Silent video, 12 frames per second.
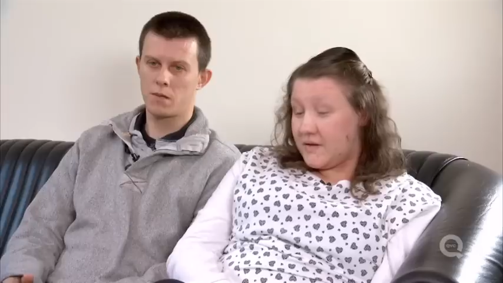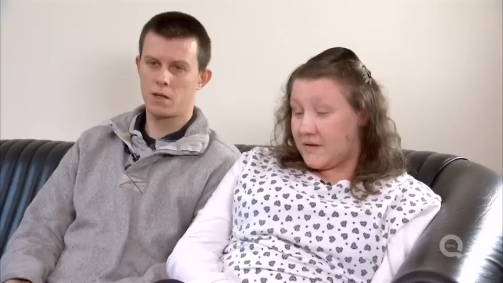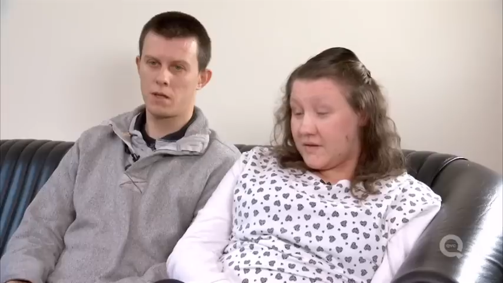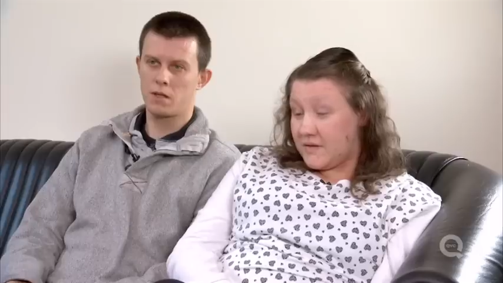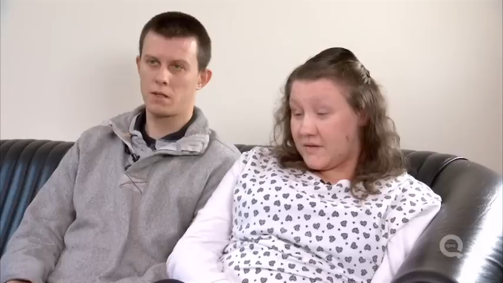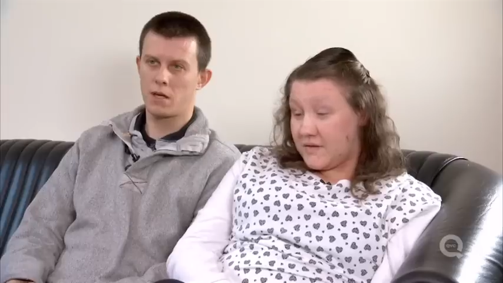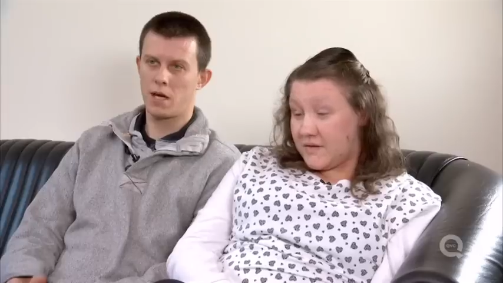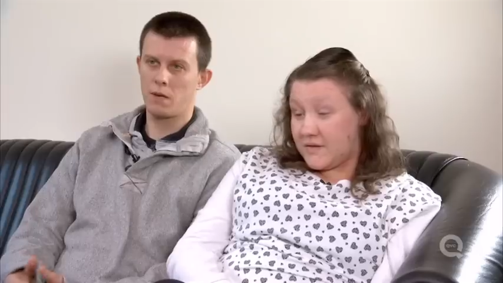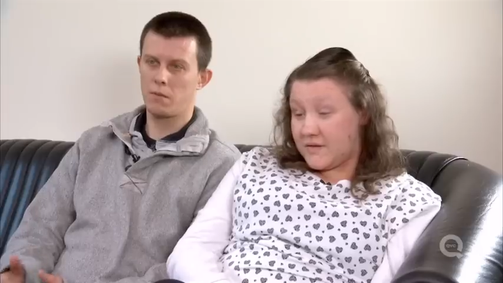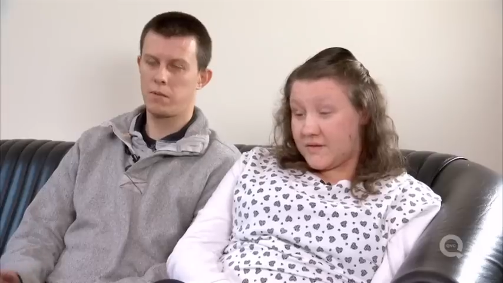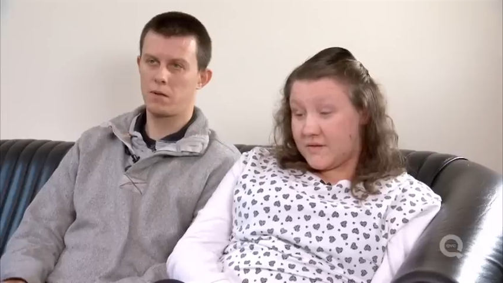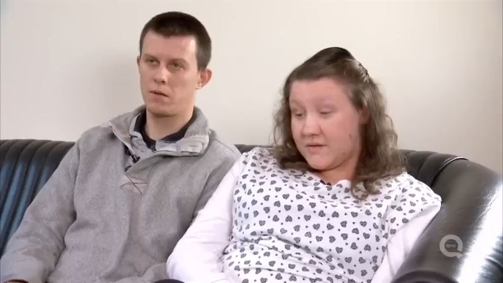Speaker 1: money, to
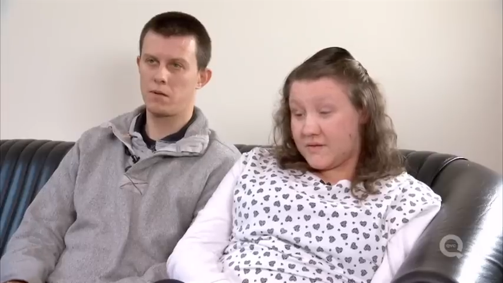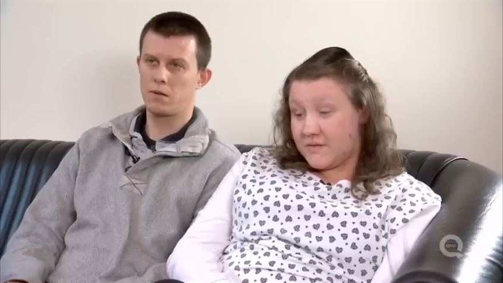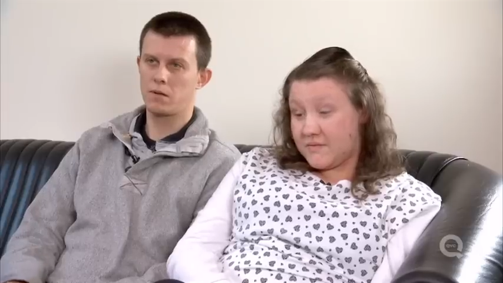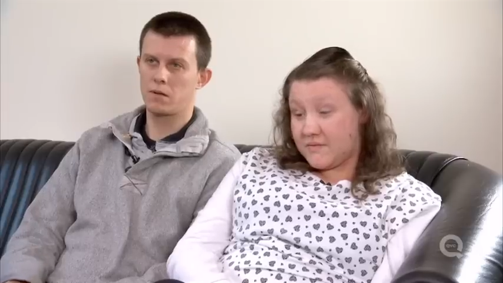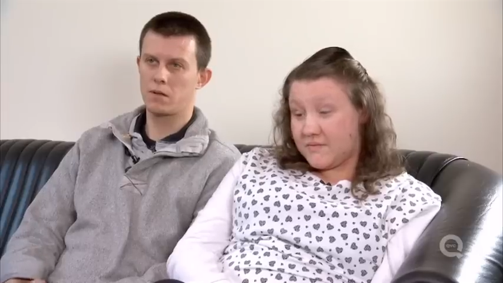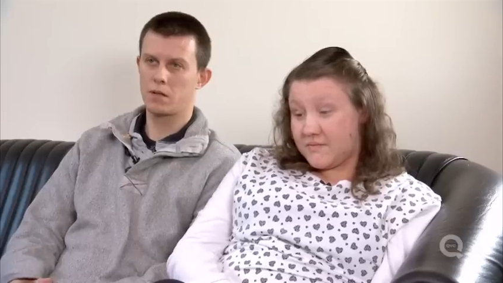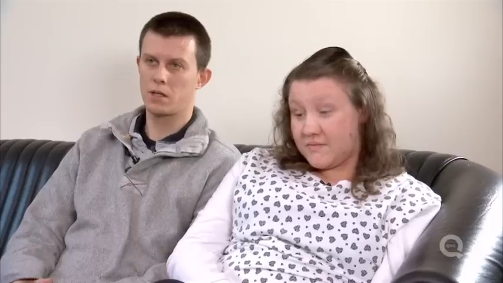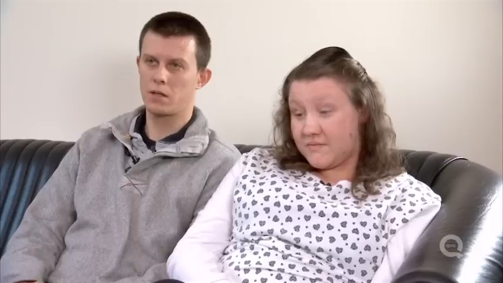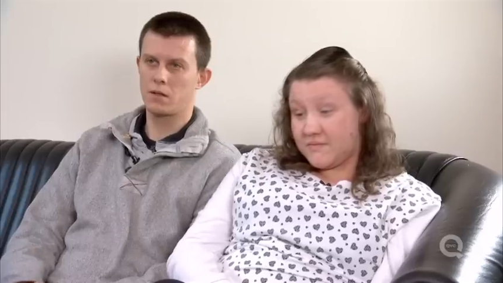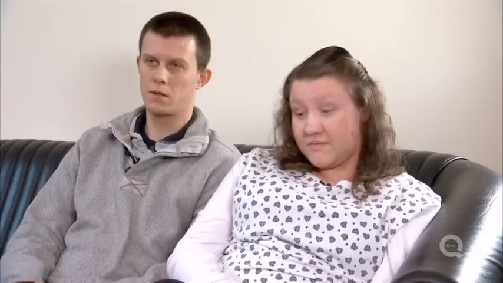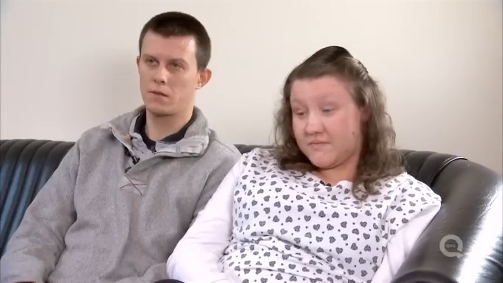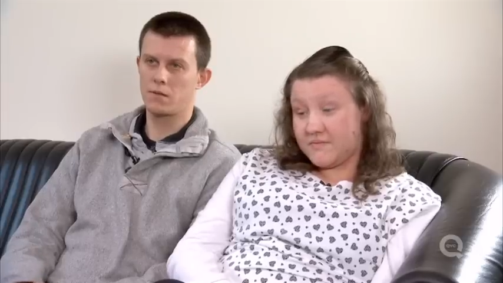help, you
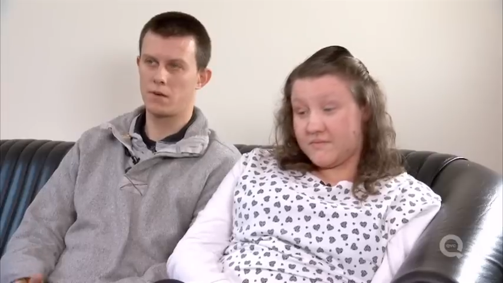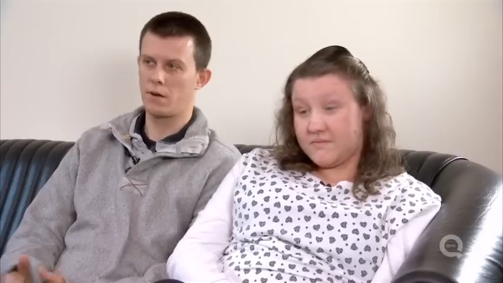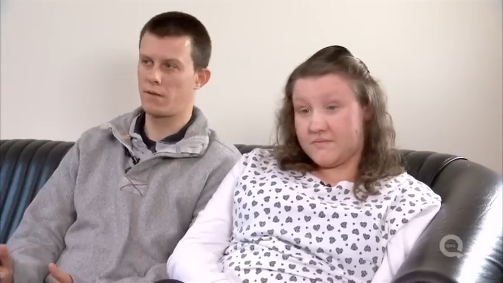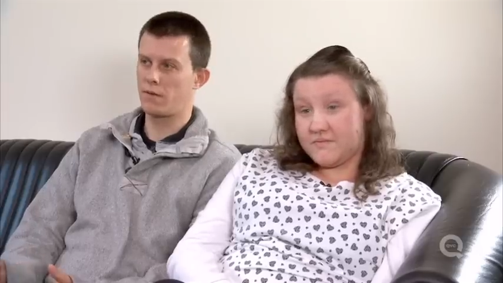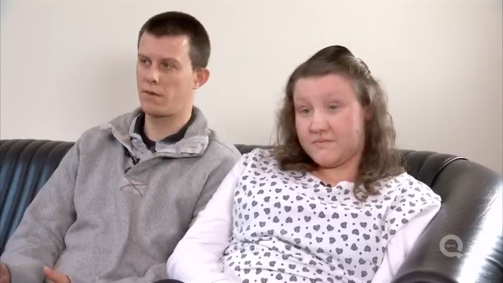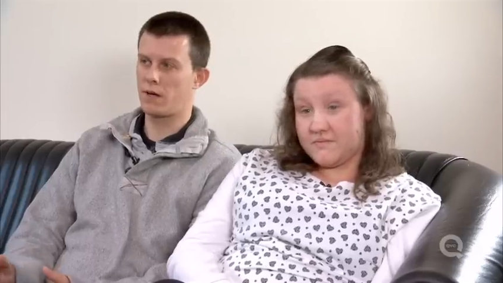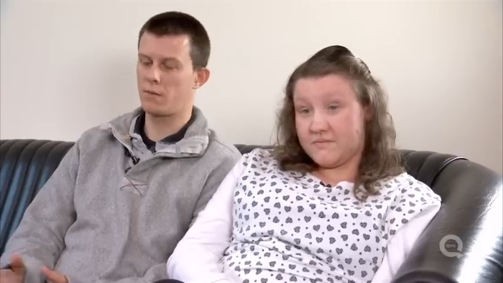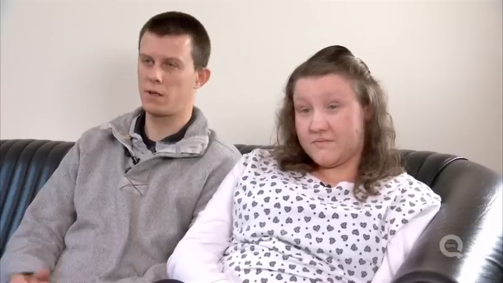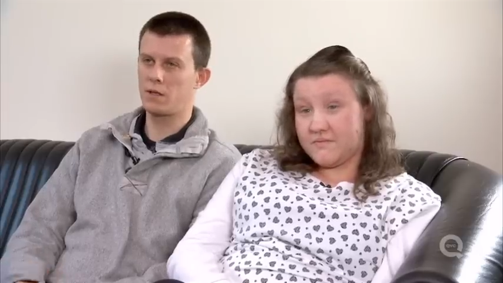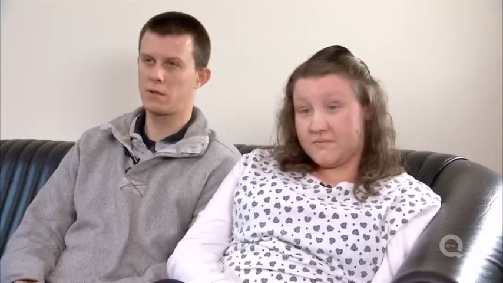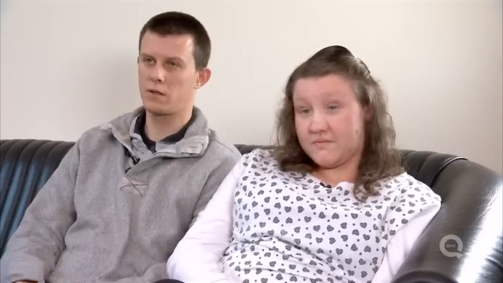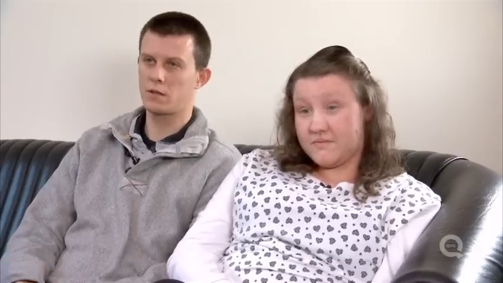know, for other
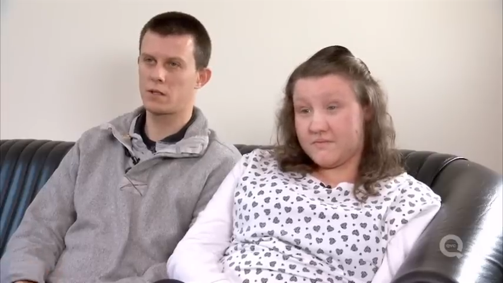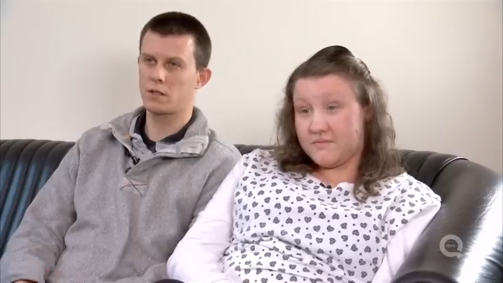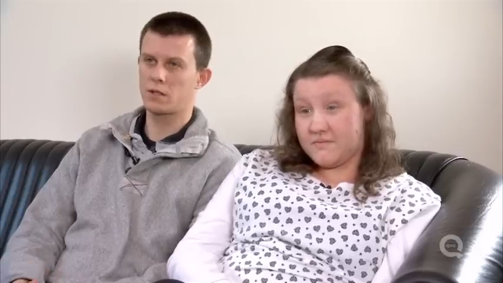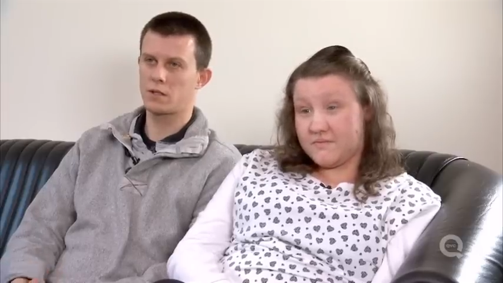families, not just